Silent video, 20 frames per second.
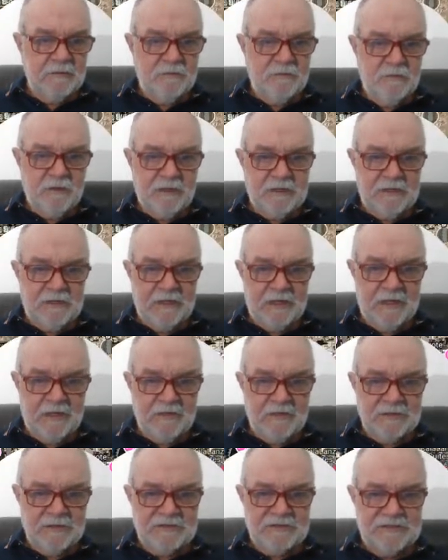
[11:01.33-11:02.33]
right down.
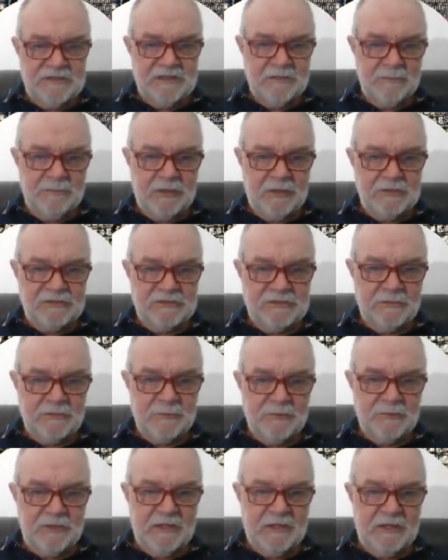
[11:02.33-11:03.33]
You can see the boats on the
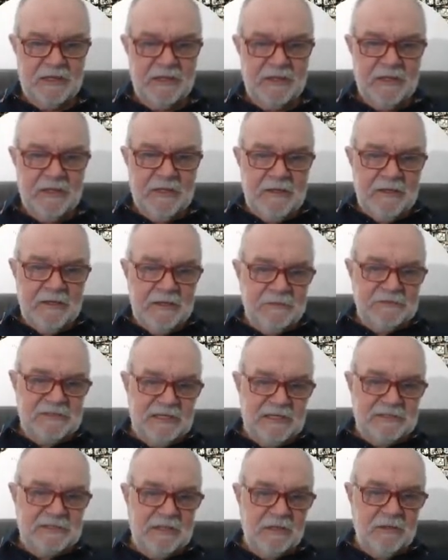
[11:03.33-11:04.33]
marina there. There is
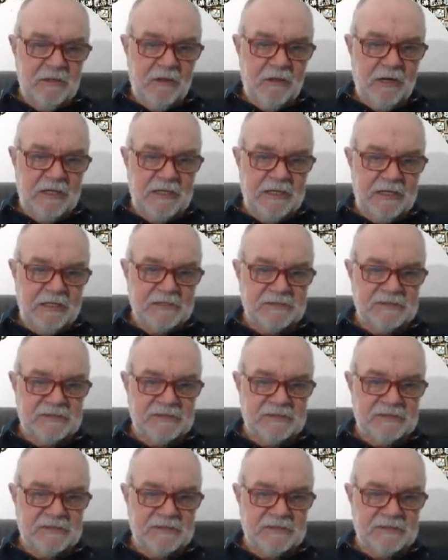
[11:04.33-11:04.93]
actually a lighthouse